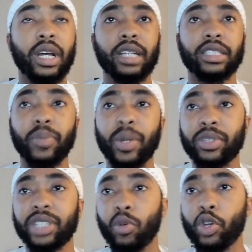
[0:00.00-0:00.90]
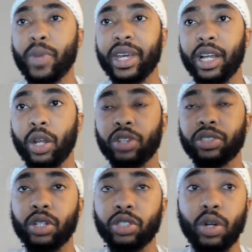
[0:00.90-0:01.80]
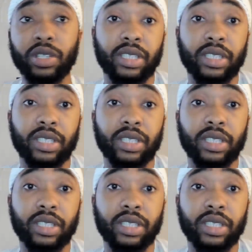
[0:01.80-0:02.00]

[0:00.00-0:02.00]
Some people say, well, you may get lost on the source.